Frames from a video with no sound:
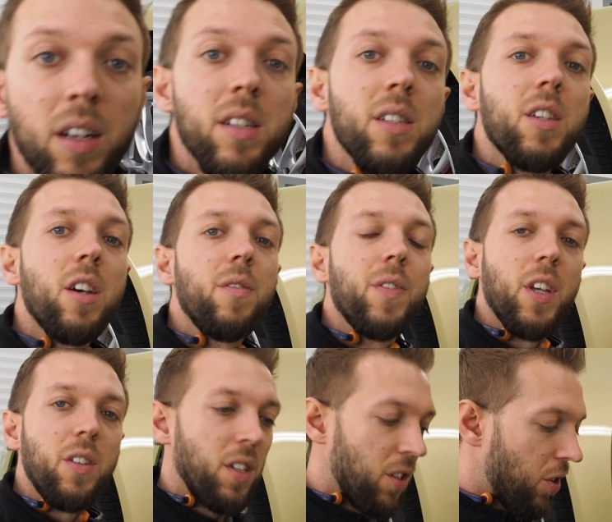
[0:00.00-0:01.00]
So for
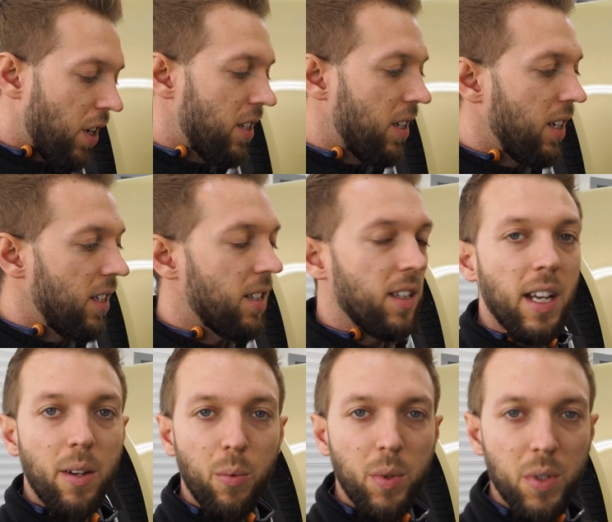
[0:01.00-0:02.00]
those interested,
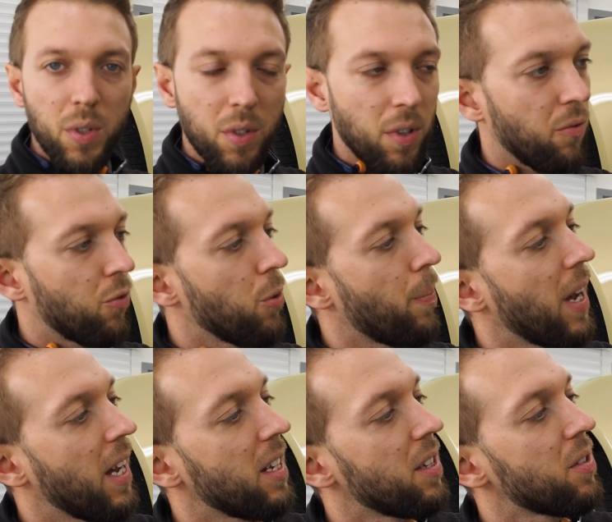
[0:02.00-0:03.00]
that was
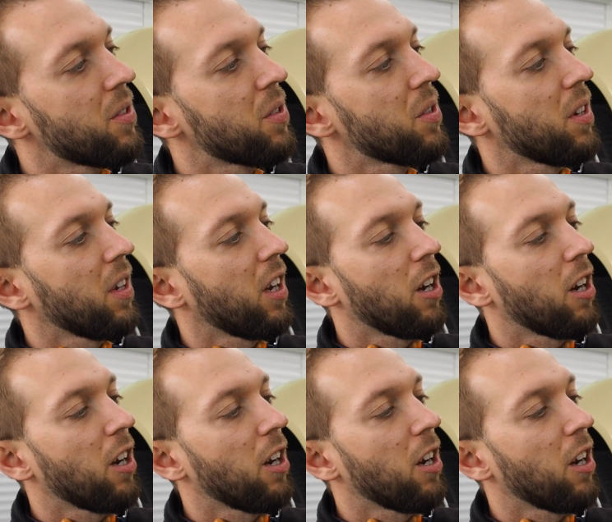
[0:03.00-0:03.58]
Repairs